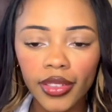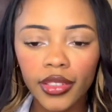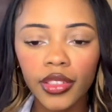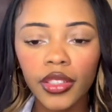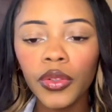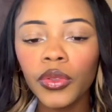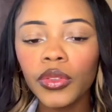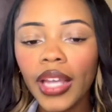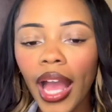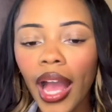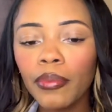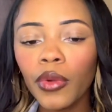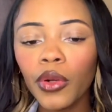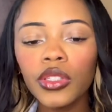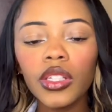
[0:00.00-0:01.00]
So yeah,
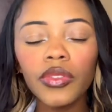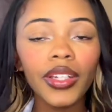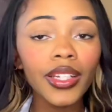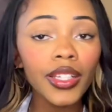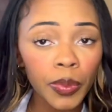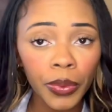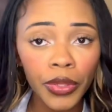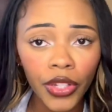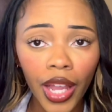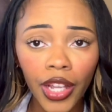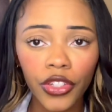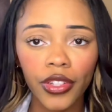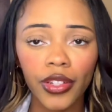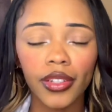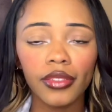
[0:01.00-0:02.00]
most of it is
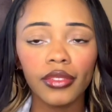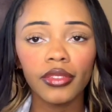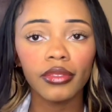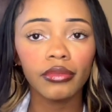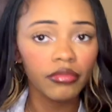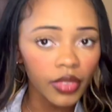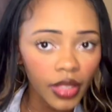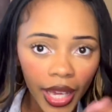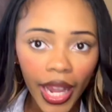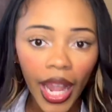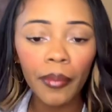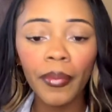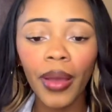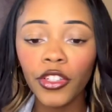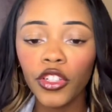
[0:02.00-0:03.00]
projection, like I
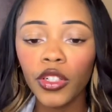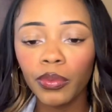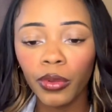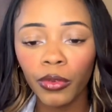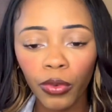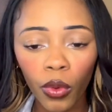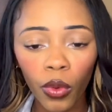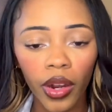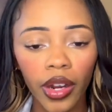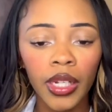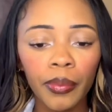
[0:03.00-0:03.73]
mentioned before.